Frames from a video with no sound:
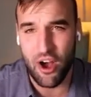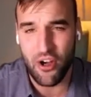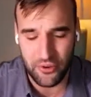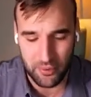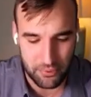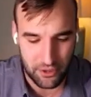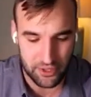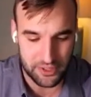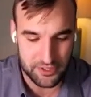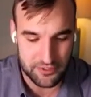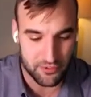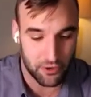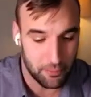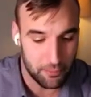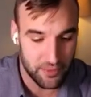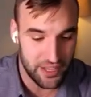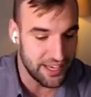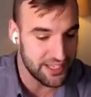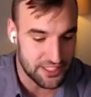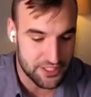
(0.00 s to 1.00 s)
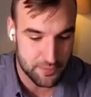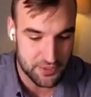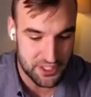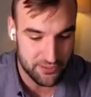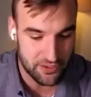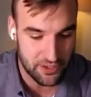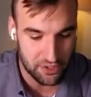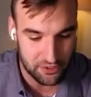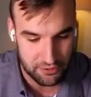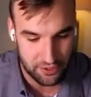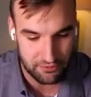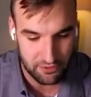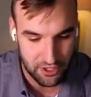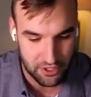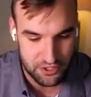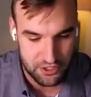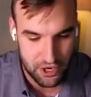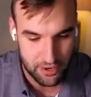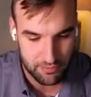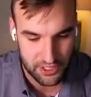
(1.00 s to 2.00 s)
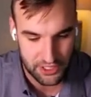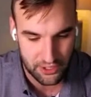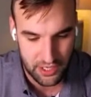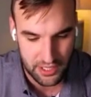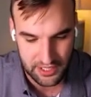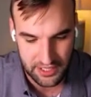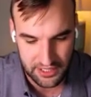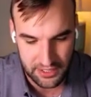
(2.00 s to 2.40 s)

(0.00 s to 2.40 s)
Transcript: other parties from any specific country, France, Germany, United